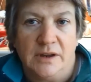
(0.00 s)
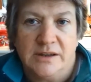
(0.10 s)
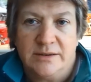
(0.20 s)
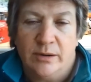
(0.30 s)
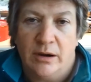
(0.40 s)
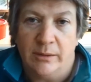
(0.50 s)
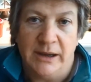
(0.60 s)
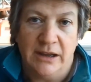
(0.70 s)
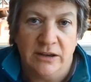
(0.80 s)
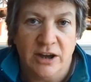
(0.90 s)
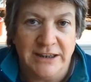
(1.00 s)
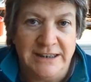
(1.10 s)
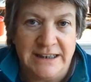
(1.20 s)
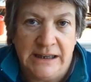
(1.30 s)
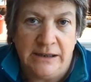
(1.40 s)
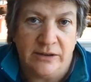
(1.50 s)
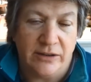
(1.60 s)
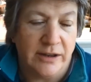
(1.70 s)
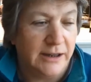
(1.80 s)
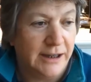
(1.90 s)
So where are we?
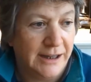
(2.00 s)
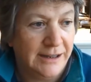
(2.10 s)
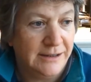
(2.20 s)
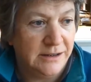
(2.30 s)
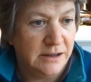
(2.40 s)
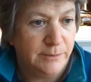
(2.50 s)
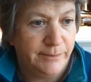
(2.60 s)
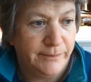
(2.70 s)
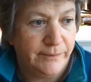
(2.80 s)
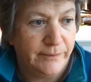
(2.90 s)
nineteenth, and um,